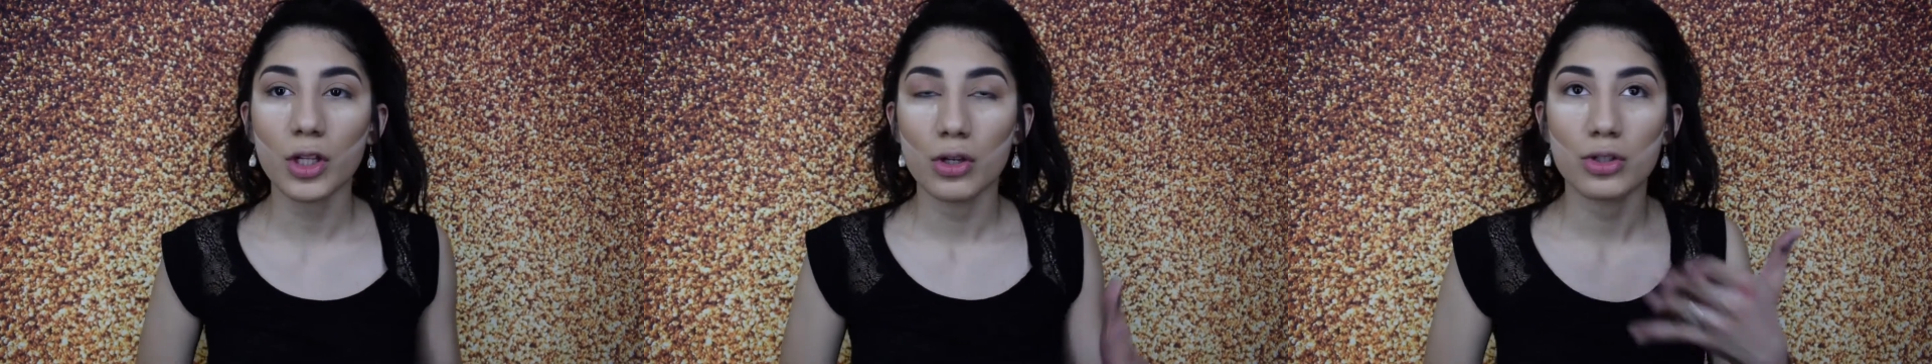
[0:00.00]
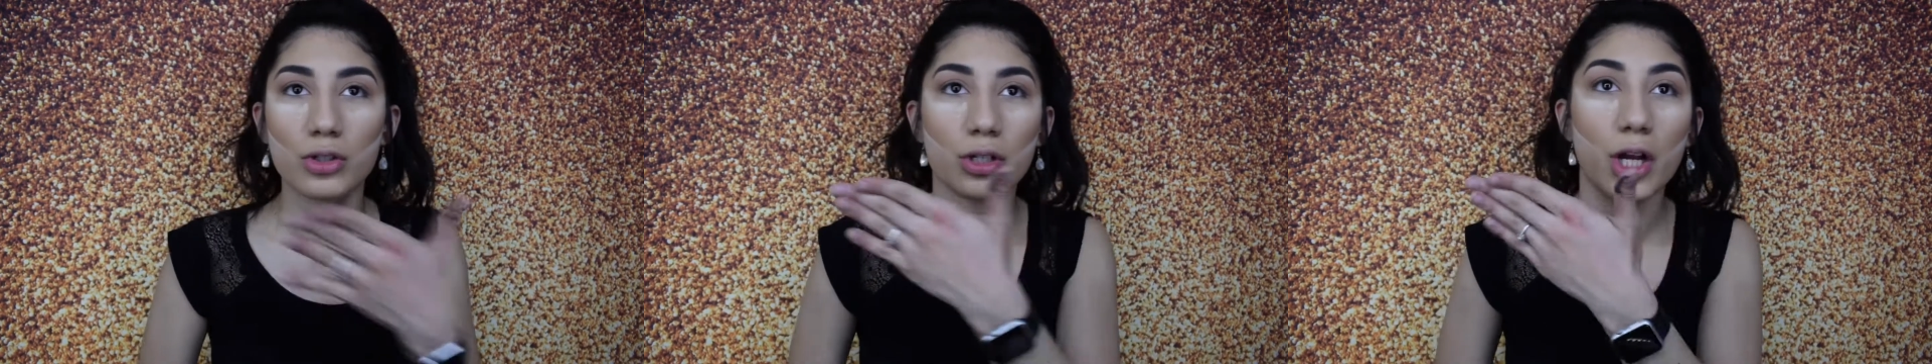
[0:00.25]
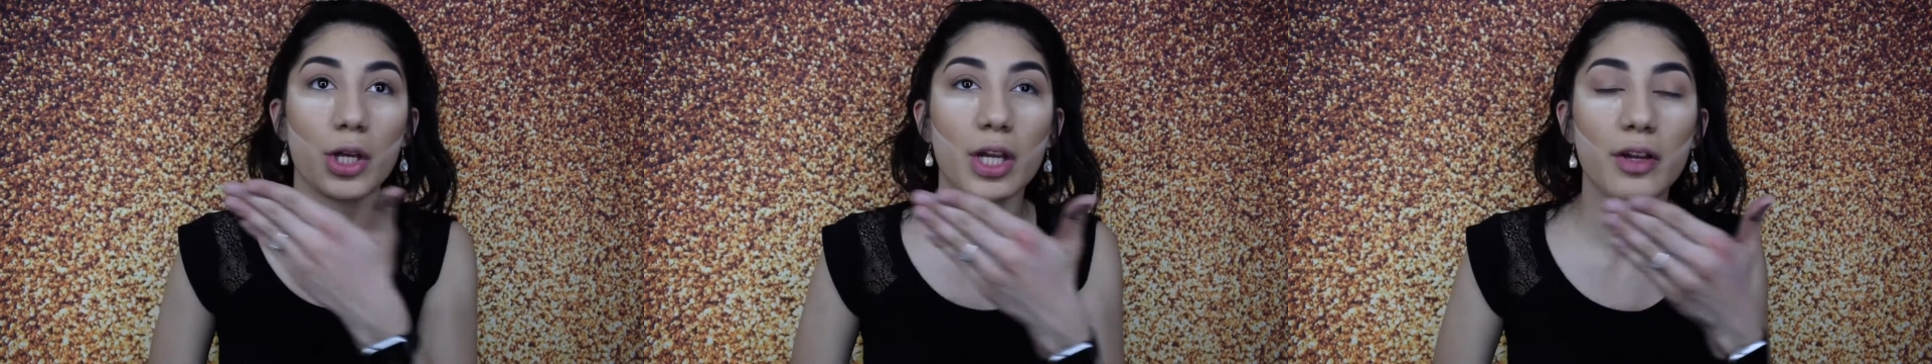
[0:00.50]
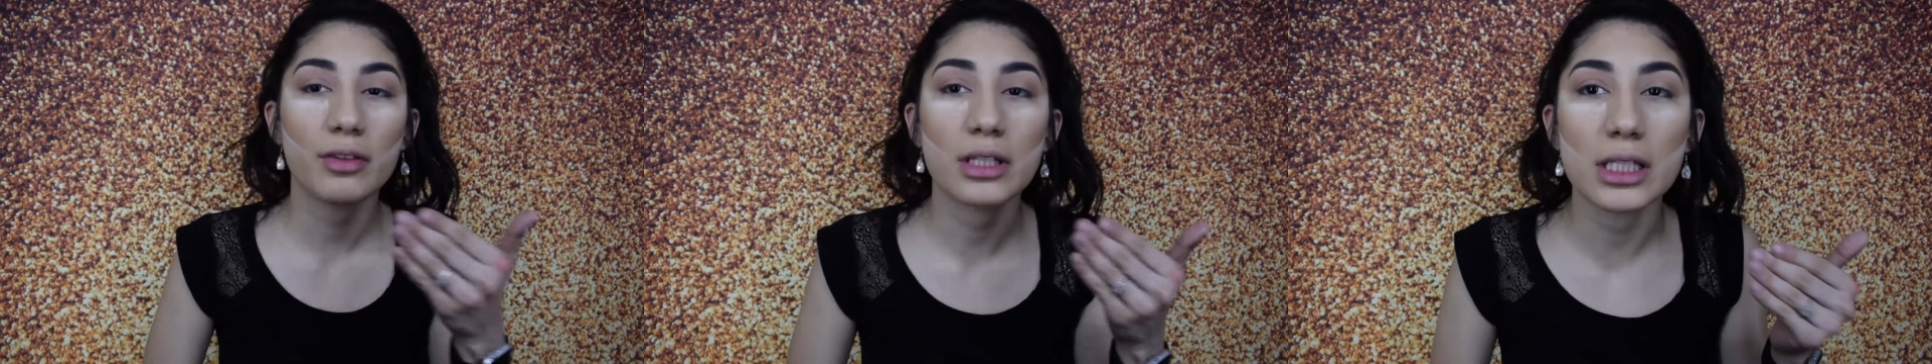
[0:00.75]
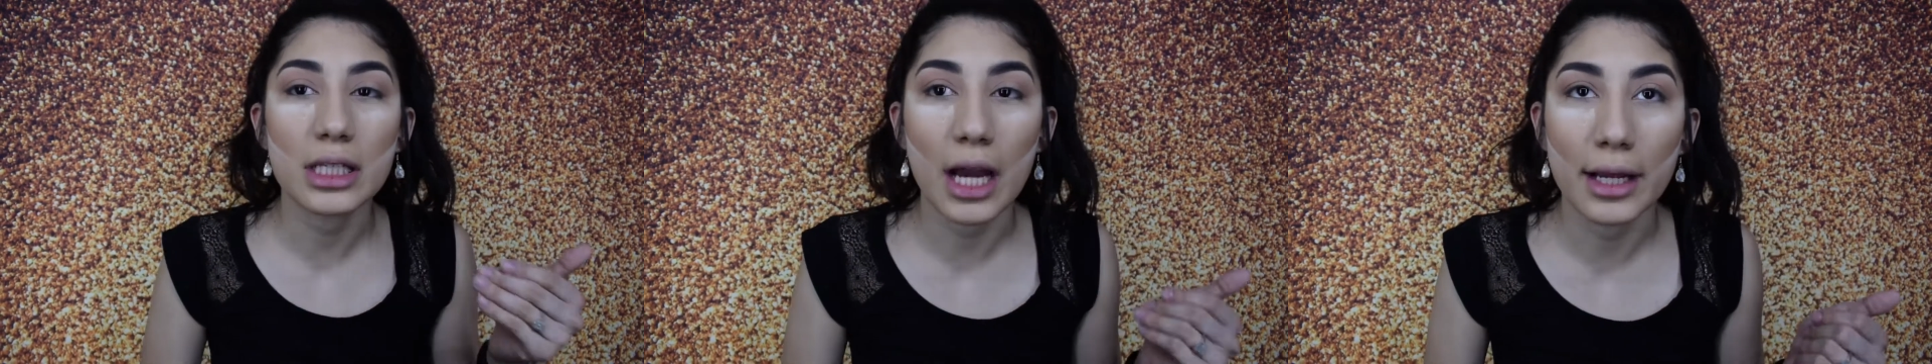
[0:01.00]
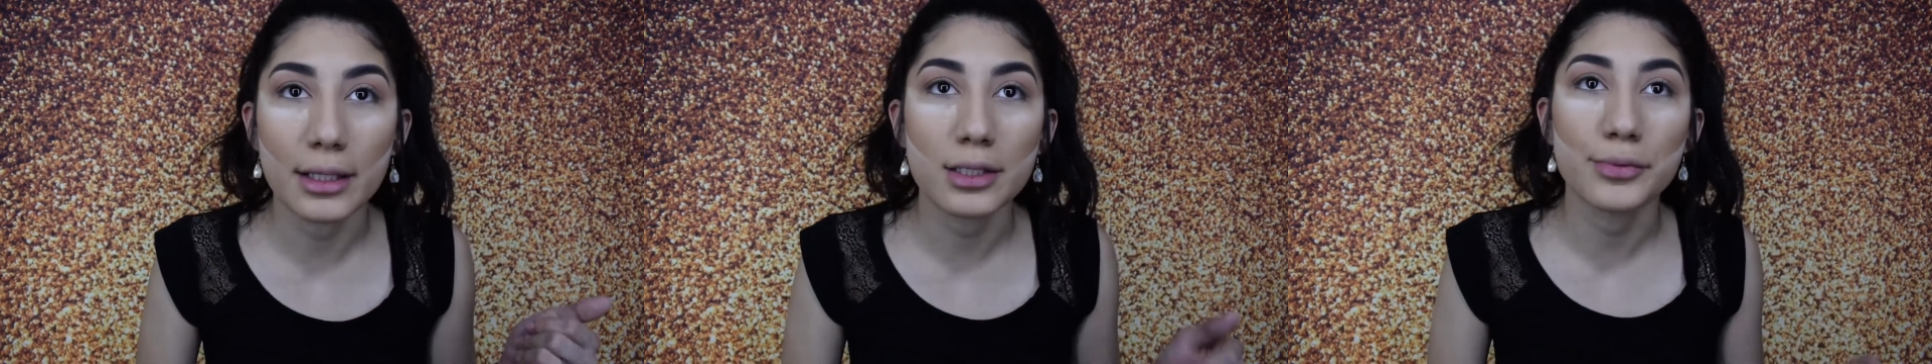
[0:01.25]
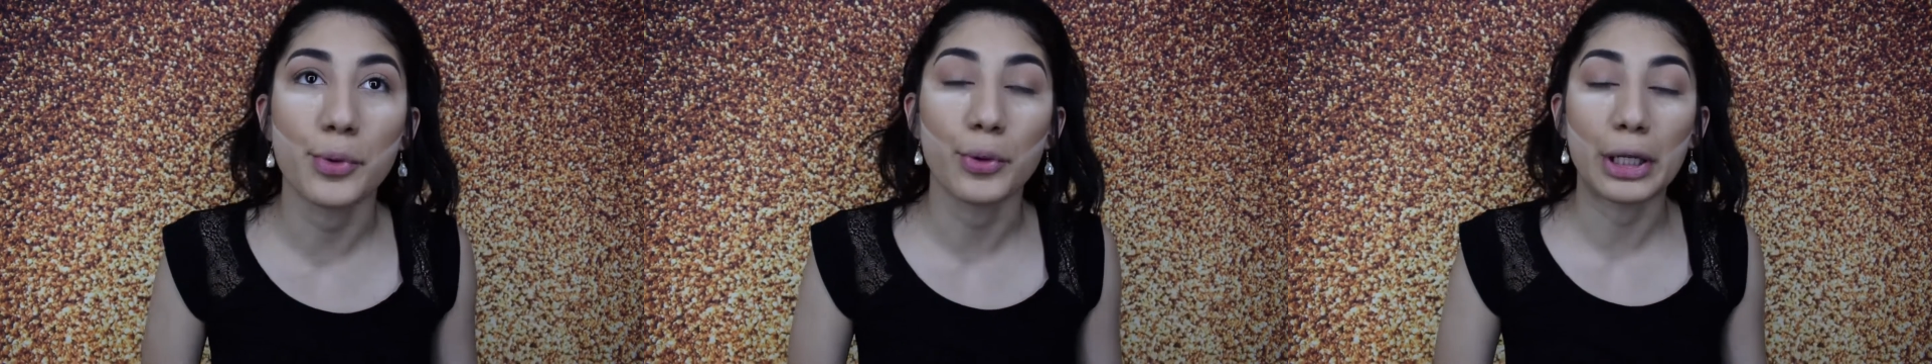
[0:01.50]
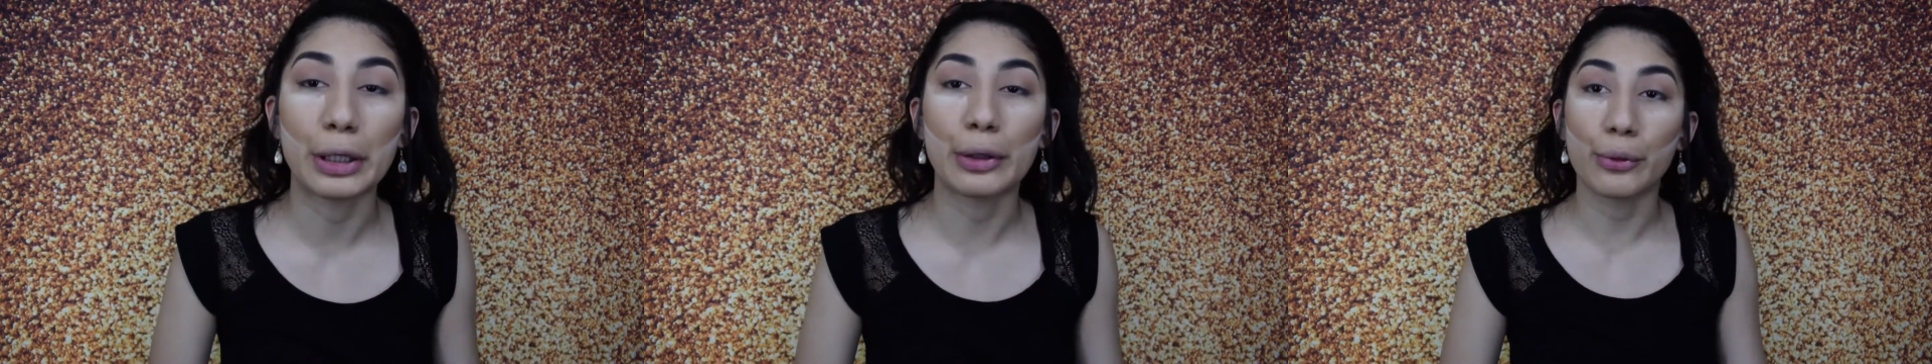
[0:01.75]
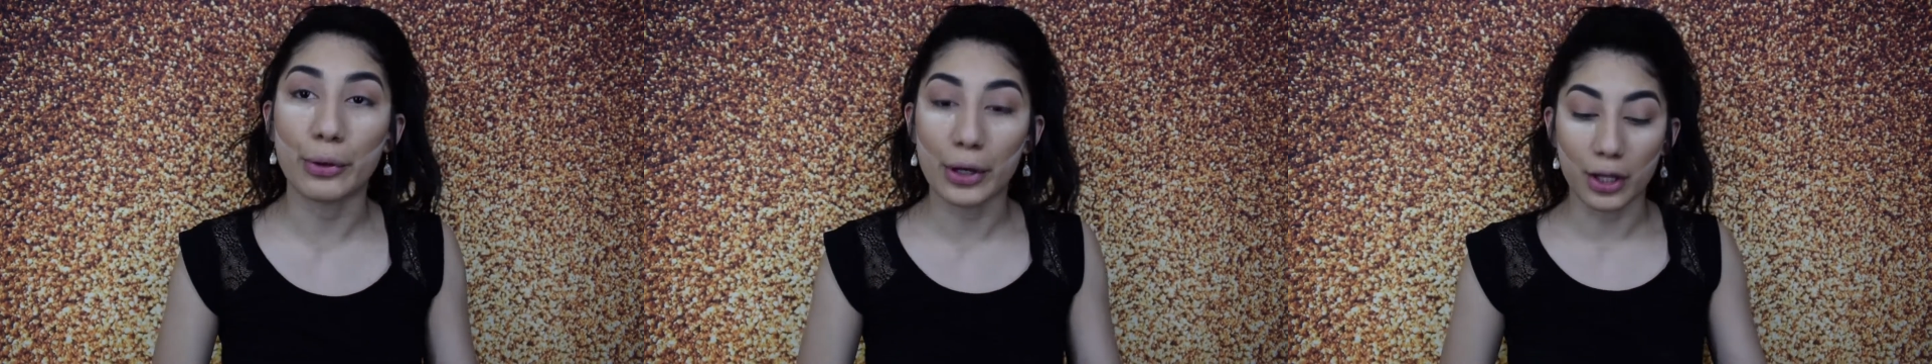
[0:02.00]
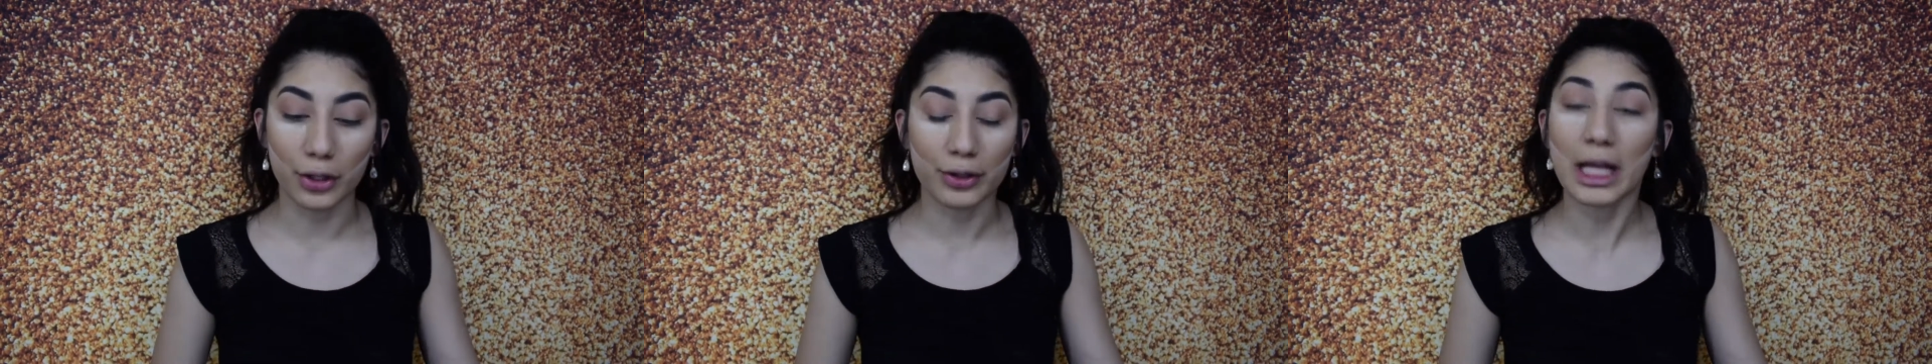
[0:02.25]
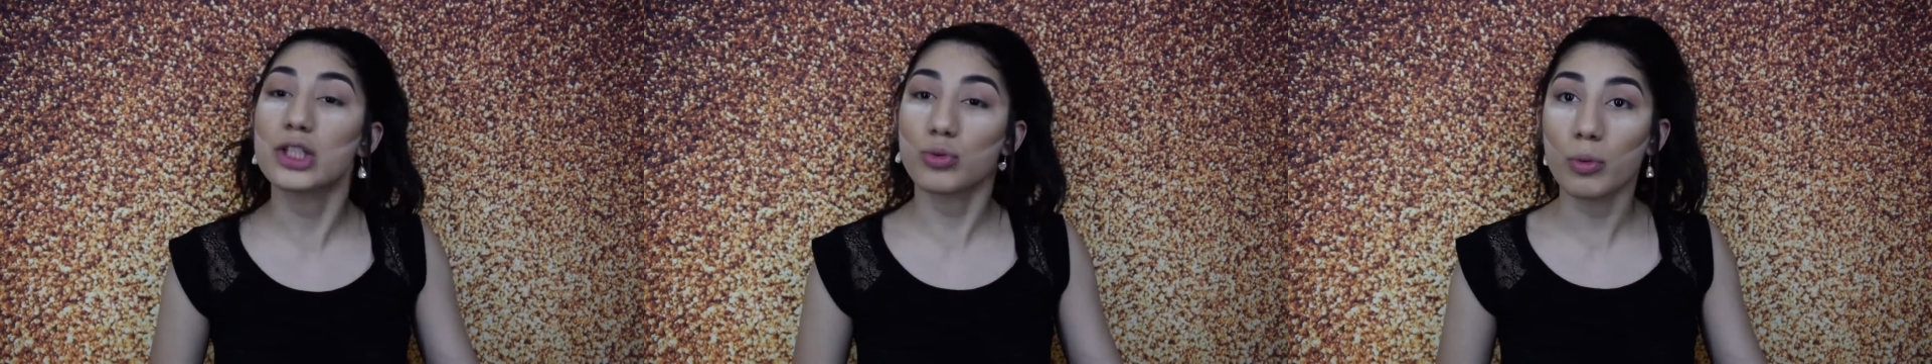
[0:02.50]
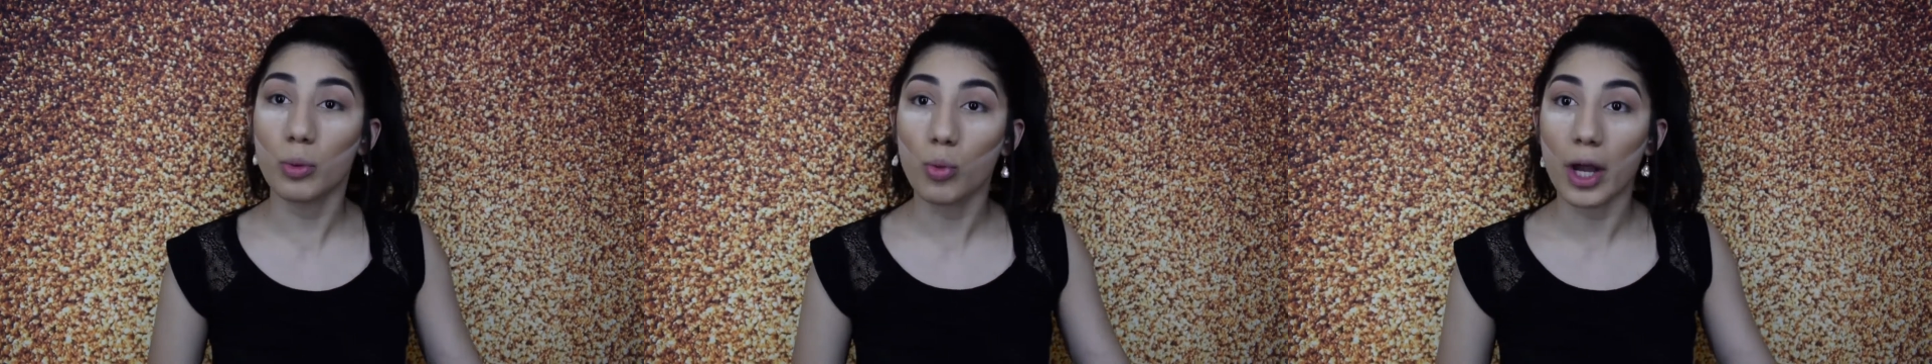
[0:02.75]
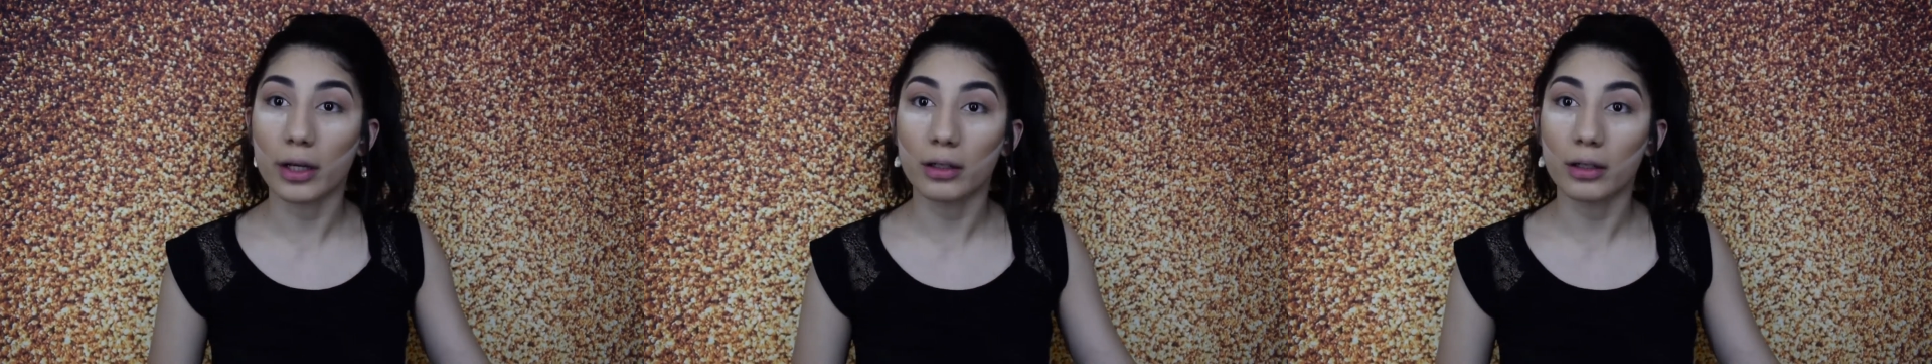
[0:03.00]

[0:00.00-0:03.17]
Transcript: So now you have this nice smoky little color. That's what we want.